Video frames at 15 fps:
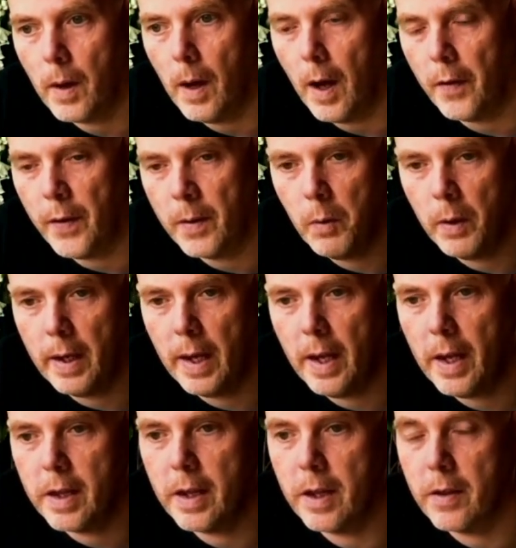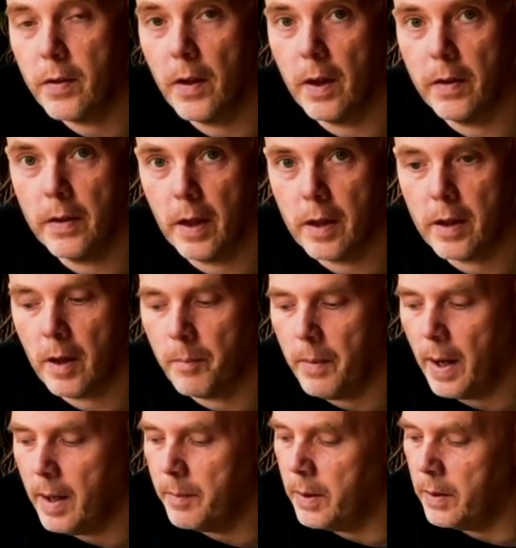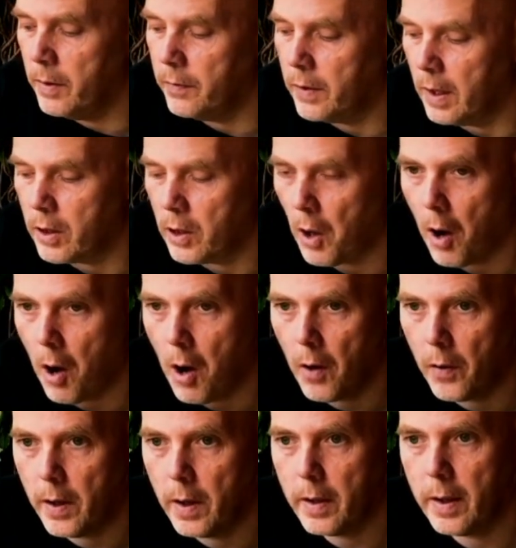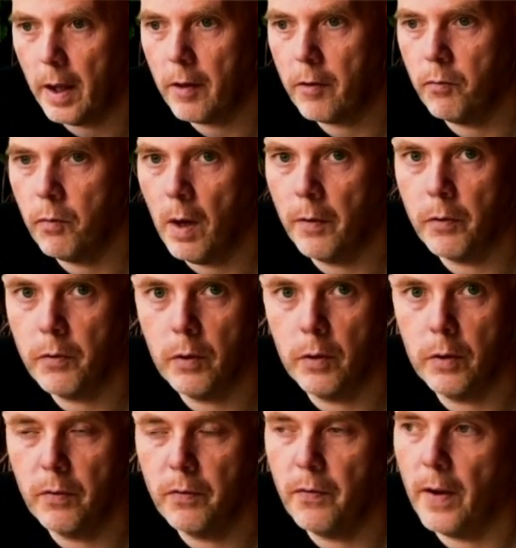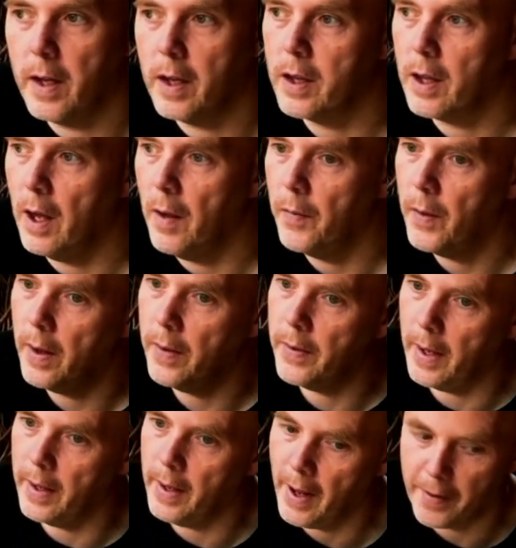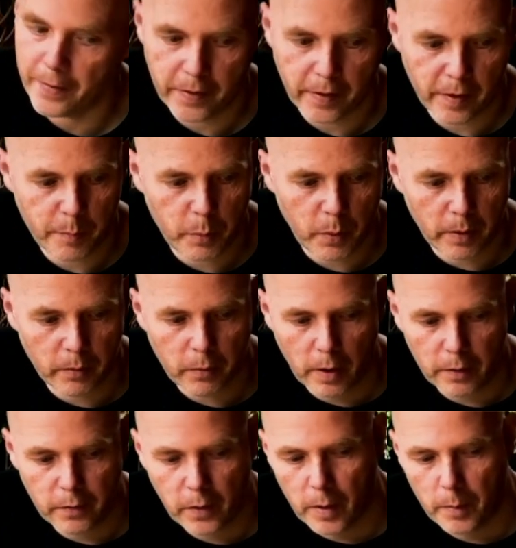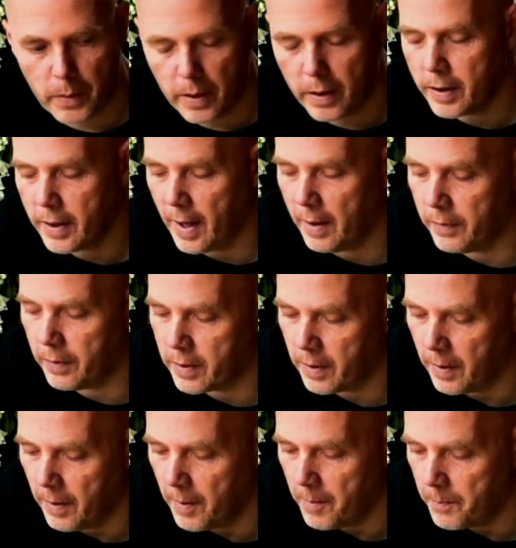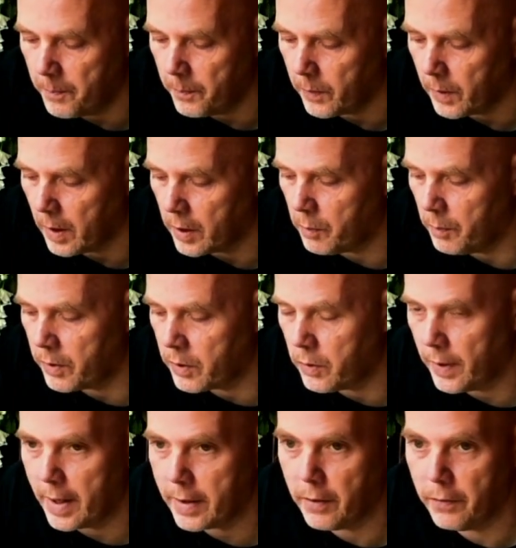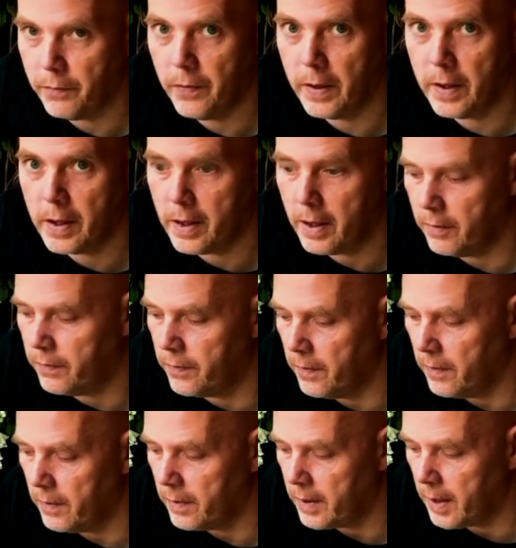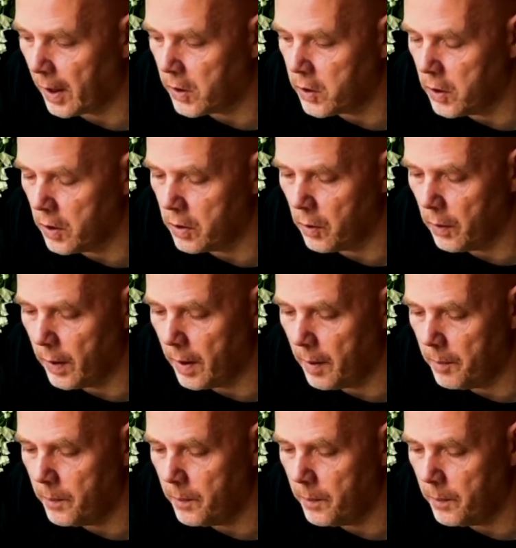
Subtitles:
I think what it is that there's some element of guitar that gets run through the phaser that then has the spring reverb that sounds, it's almost got that definitive texture to it.